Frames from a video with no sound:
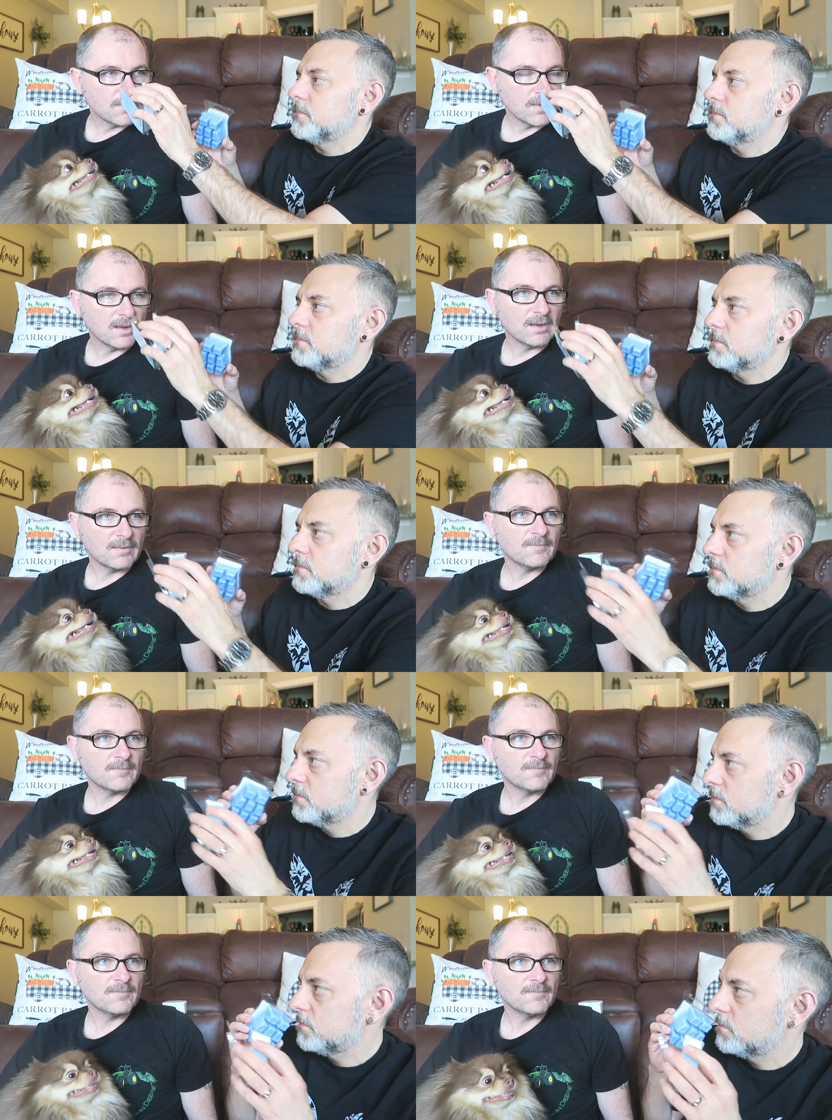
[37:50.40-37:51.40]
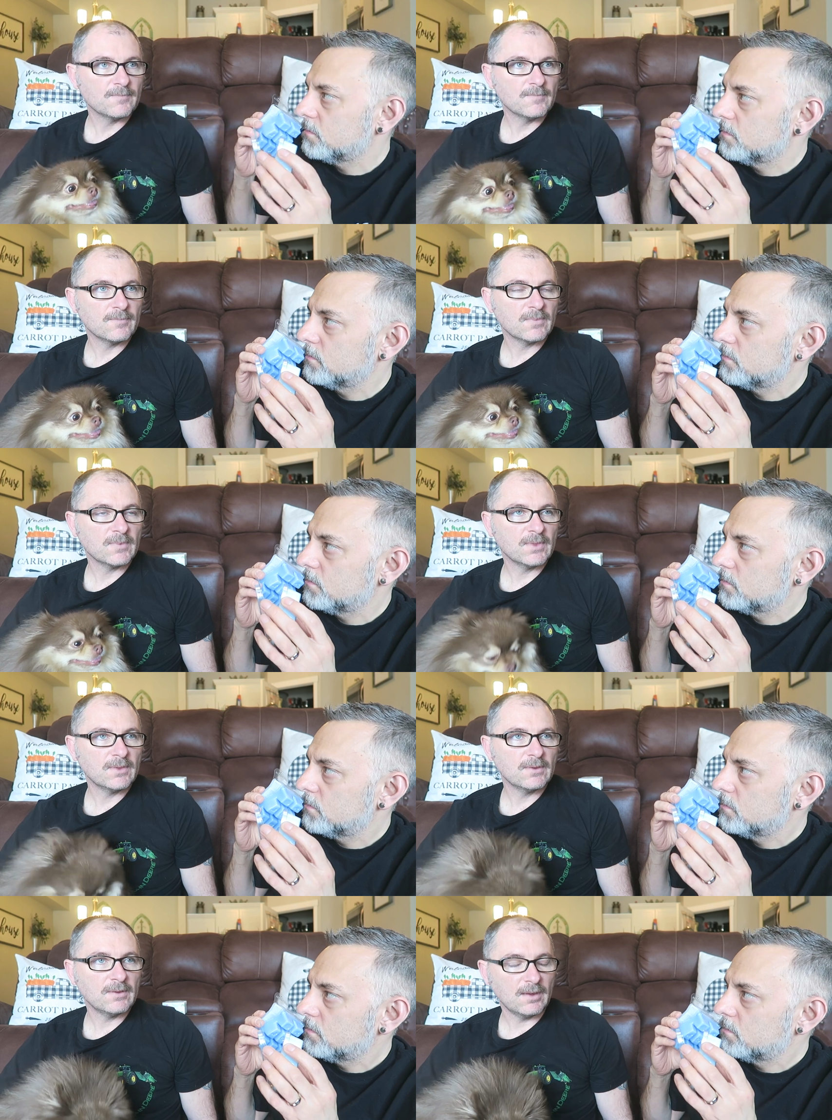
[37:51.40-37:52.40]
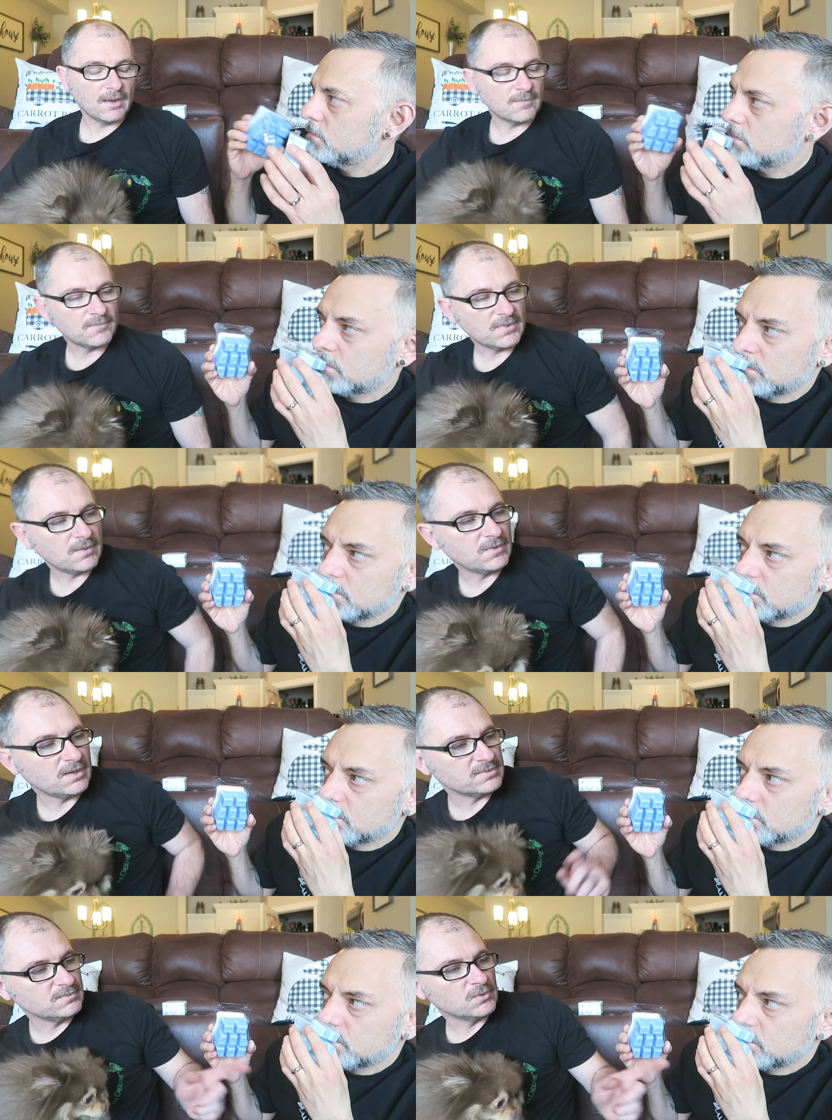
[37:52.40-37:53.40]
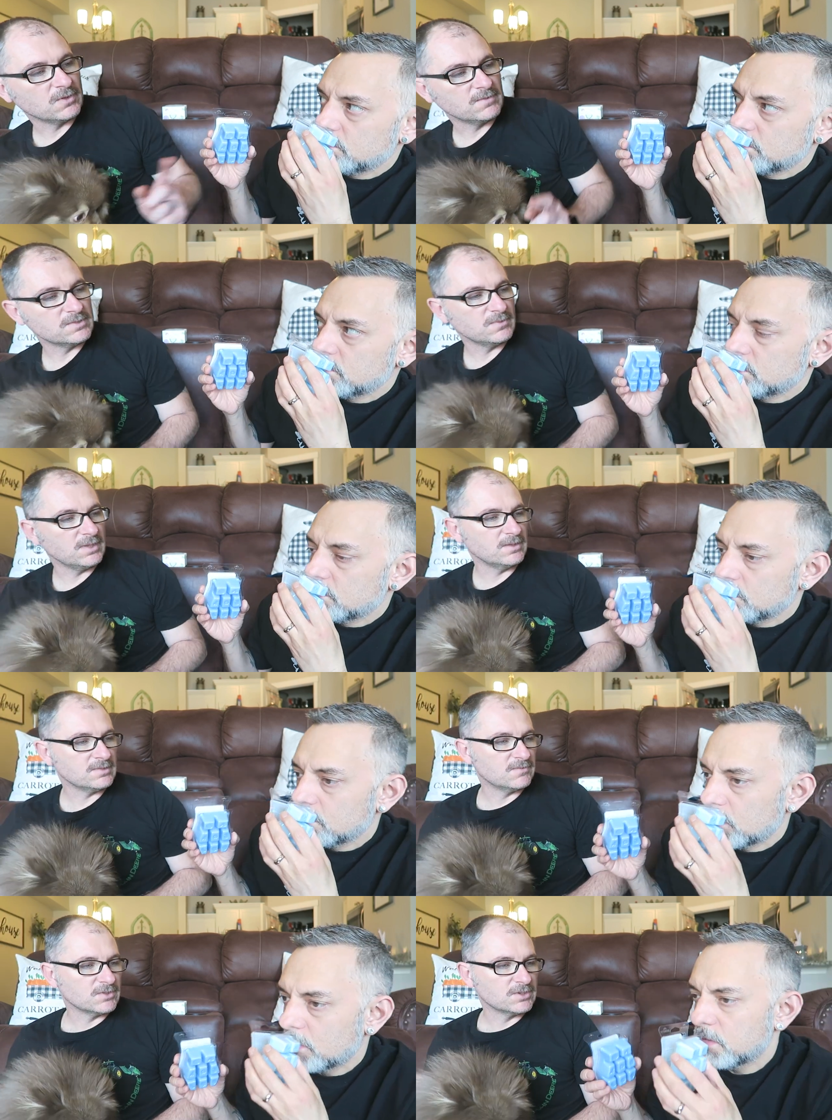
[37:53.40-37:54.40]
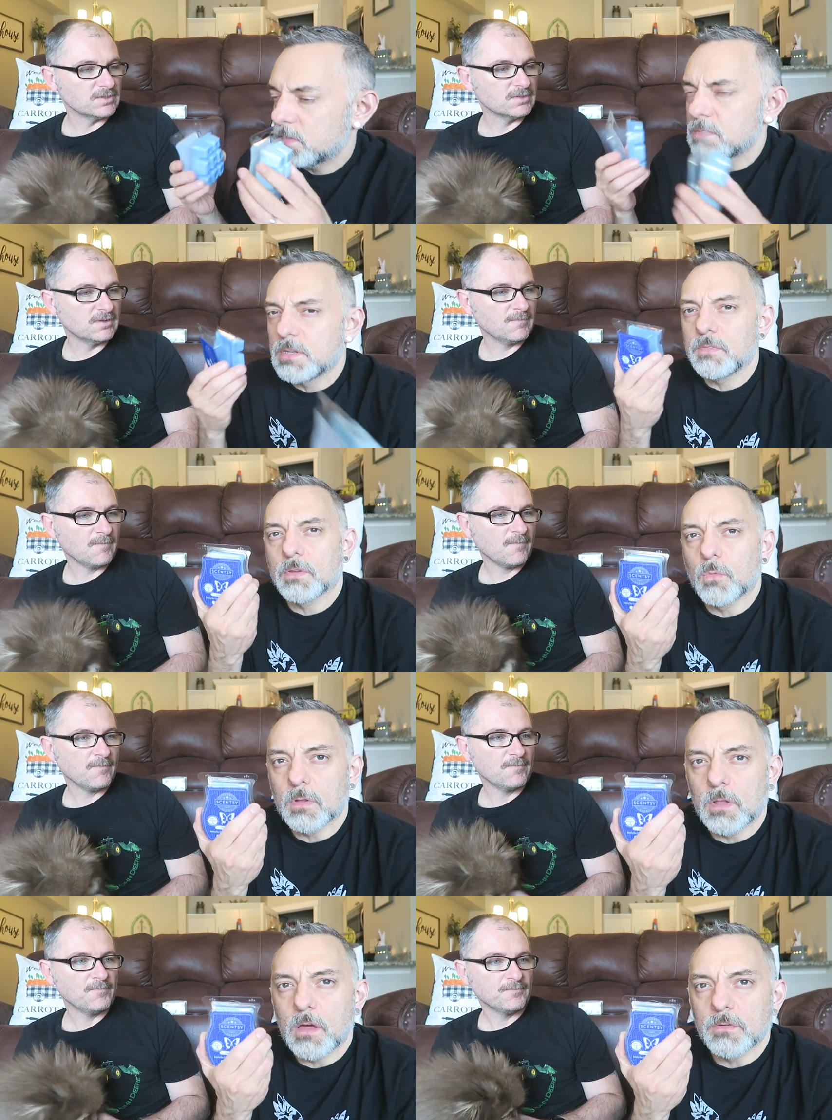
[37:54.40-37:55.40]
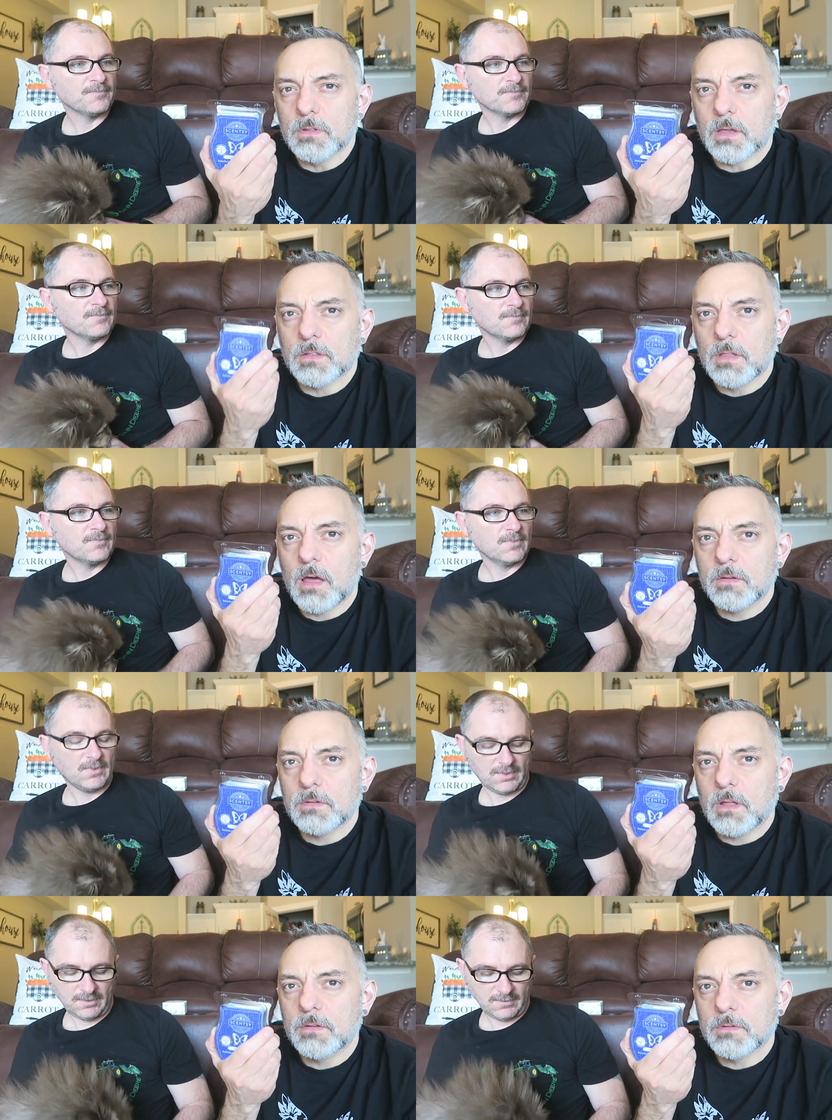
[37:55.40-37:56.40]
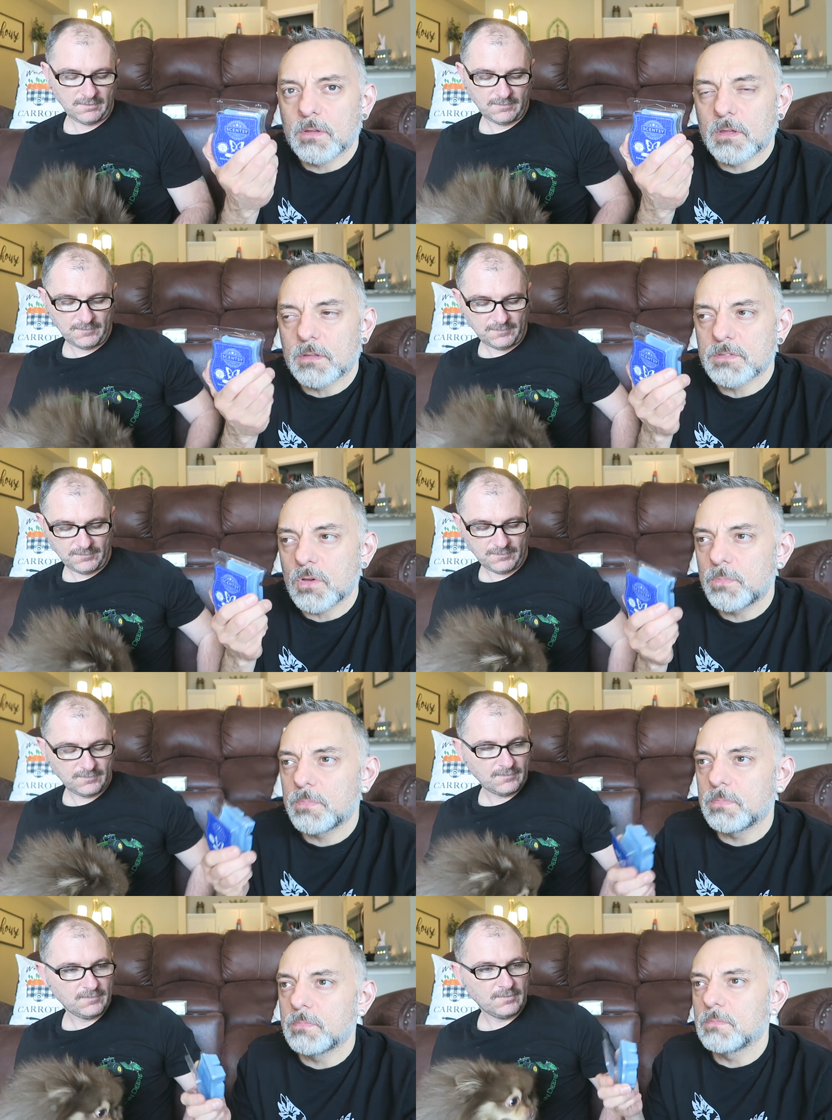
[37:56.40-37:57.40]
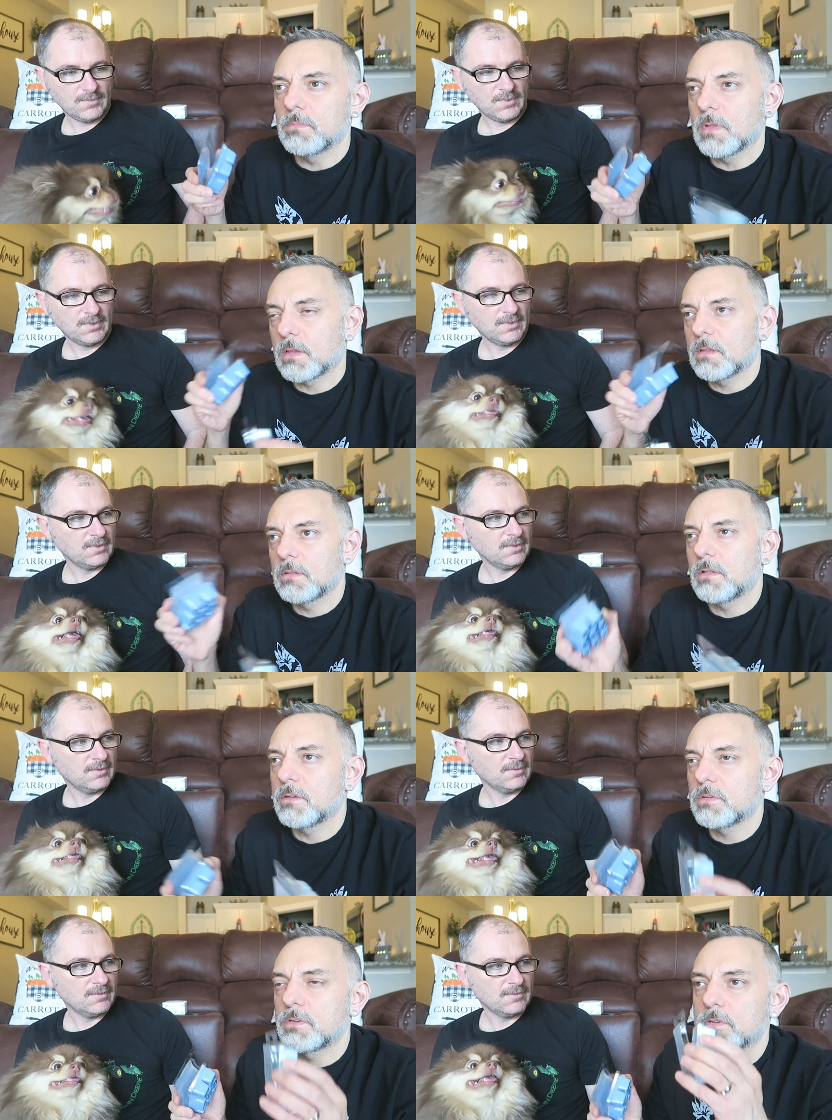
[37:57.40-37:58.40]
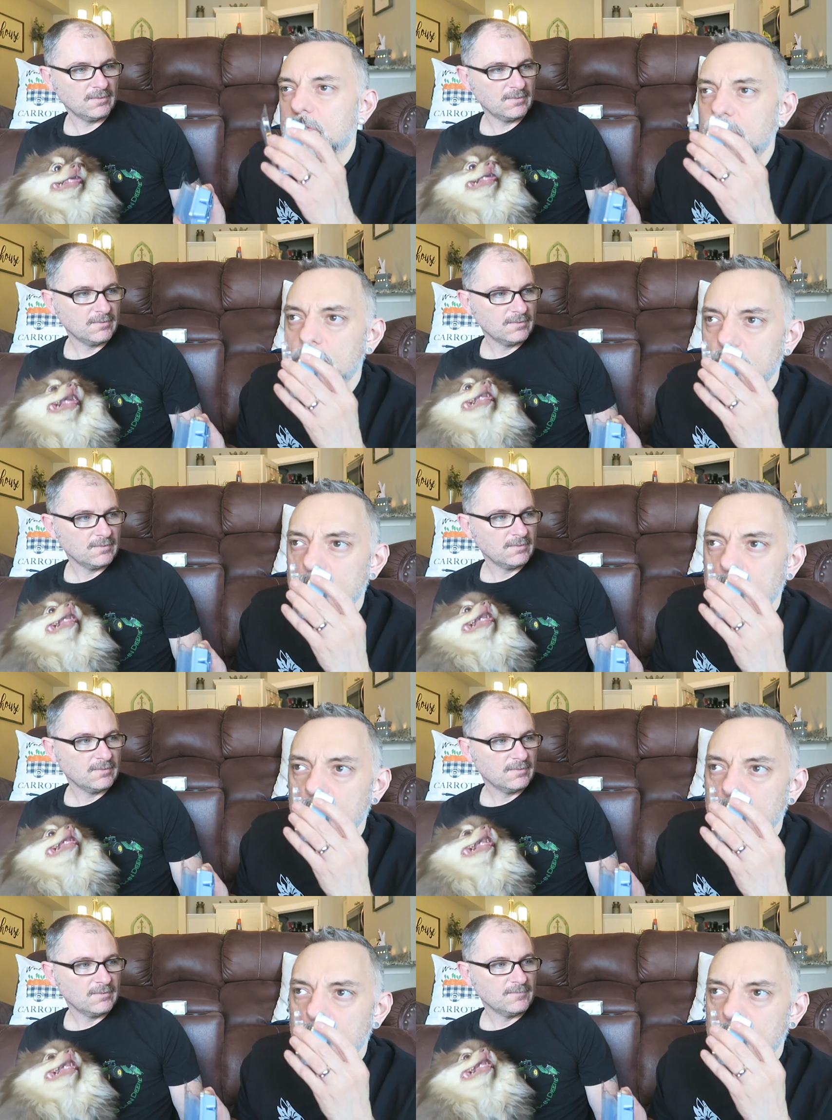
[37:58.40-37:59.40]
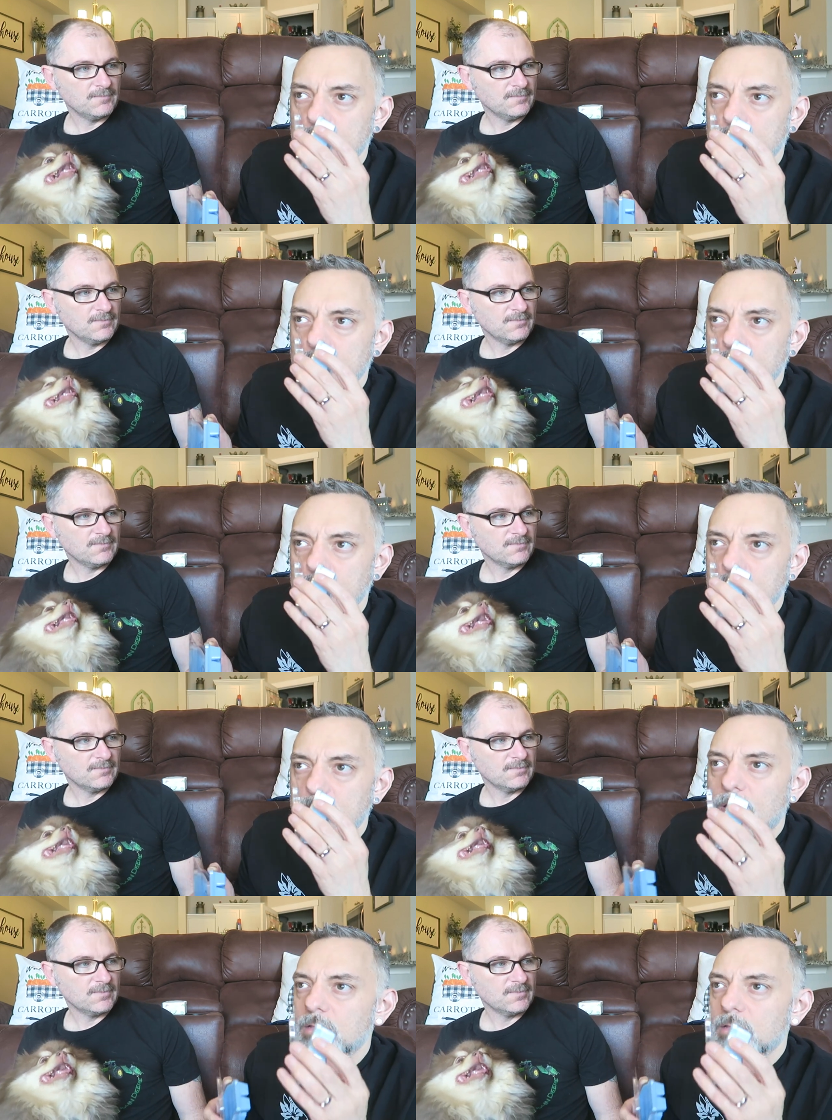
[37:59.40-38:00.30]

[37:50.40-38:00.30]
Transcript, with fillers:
Speaker 1: Yeah. Yeah, that one has more of a sweetness
Speaker 2: for sure. This is definitely more laundry. Like the laundry, laundry, uh, soap, like laundry detergent. This has